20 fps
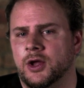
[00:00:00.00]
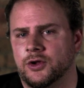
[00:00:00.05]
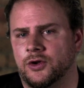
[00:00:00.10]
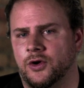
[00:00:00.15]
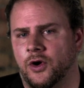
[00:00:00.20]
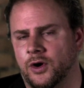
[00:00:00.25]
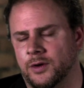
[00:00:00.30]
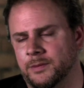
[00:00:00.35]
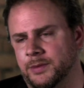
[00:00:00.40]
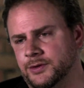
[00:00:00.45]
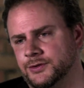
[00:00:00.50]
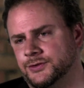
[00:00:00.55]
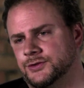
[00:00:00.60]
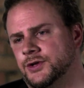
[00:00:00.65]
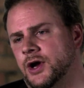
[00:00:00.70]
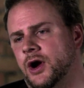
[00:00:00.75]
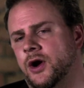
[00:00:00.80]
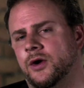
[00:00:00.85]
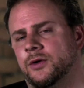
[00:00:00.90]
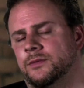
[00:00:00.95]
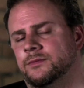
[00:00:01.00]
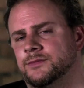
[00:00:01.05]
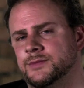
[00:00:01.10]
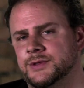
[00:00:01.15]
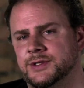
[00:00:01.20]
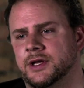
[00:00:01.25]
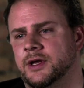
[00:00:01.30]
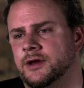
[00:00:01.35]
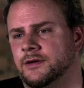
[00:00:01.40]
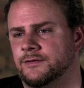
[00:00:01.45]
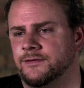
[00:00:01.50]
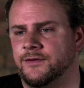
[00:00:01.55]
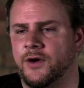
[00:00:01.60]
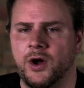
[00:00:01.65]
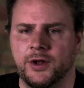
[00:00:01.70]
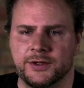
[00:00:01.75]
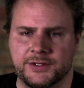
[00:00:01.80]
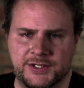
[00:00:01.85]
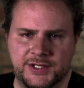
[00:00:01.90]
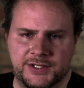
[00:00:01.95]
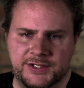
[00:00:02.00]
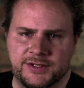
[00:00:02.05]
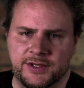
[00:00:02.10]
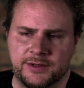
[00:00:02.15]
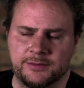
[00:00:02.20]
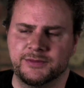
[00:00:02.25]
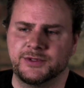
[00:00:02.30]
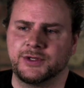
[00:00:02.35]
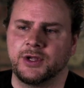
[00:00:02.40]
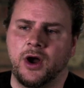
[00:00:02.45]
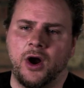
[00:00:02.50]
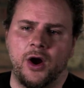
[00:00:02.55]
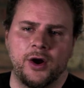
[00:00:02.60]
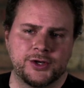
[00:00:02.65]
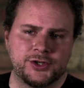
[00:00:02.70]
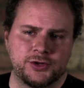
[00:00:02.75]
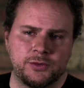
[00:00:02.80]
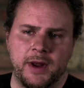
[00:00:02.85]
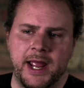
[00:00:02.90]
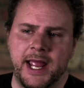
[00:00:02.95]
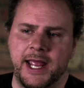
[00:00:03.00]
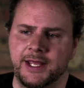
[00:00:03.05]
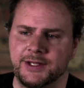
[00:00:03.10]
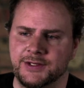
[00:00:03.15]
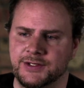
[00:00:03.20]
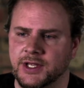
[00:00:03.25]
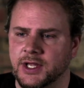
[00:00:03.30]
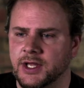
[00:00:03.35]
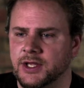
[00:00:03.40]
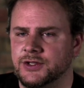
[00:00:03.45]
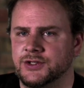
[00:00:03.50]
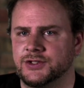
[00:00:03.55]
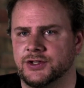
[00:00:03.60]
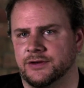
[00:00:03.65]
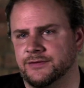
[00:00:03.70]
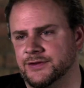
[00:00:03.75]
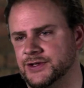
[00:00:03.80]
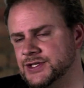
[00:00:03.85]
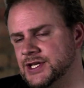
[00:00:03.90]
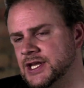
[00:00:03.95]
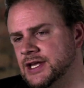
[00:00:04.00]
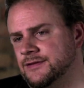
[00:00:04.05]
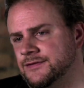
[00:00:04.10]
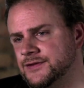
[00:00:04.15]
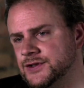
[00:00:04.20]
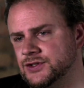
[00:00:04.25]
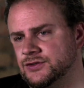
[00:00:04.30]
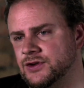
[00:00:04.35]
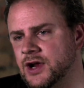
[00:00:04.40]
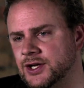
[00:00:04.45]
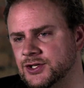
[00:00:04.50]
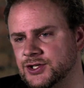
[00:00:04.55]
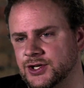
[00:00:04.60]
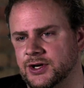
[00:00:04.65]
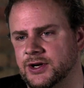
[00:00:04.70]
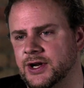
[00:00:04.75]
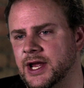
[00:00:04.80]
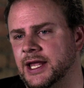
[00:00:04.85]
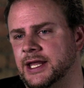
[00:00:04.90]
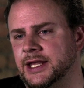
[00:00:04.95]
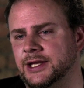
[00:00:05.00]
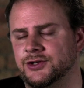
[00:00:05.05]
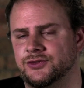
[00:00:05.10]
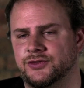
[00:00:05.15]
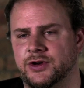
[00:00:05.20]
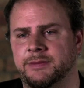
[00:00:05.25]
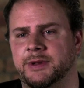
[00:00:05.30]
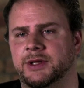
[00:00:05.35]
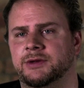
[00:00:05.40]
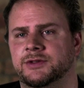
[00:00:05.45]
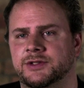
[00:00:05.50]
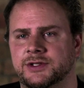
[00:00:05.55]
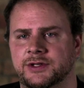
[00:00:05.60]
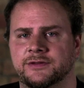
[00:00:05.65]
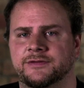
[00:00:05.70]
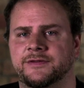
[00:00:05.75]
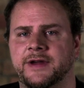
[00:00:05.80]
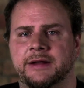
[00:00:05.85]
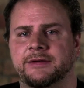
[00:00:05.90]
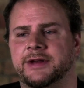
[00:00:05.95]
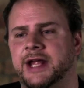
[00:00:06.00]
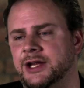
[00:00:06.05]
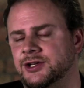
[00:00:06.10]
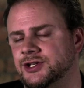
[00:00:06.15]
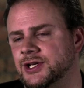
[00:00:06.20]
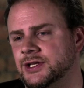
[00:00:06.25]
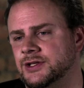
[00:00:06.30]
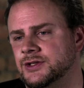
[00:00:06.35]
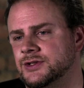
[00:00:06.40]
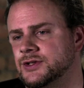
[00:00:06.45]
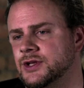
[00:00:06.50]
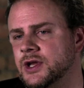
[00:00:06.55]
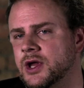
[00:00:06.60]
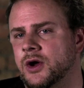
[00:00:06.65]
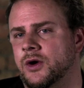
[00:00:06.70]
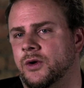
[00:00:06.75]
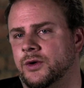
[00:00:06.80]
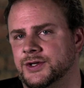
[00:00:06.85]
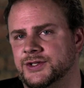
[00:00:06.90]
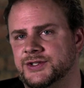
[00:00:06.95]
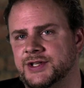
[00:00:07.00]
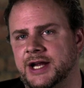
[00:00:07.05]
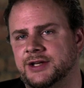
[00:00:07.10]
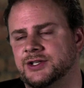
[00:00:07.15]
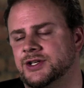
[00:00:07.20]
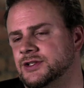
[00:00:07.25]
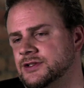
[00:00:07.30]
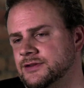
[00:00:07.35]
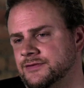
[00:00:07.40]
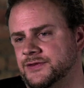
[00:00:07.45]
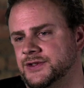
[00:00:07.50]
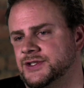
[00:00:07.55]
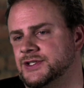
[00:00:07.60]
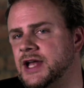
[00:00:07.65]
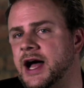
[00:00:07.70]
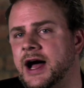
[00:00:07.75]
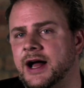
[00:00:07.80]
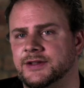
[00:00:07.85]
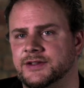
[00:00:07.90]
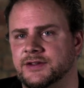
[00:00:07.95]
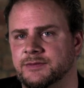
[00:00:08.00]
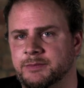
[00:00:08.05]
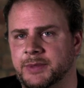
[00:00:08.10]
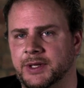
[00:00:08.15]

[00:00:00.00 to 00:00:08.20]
corbelled domes, vault systems, archways, service infrastructure, and contribute to foundations or sections of facades of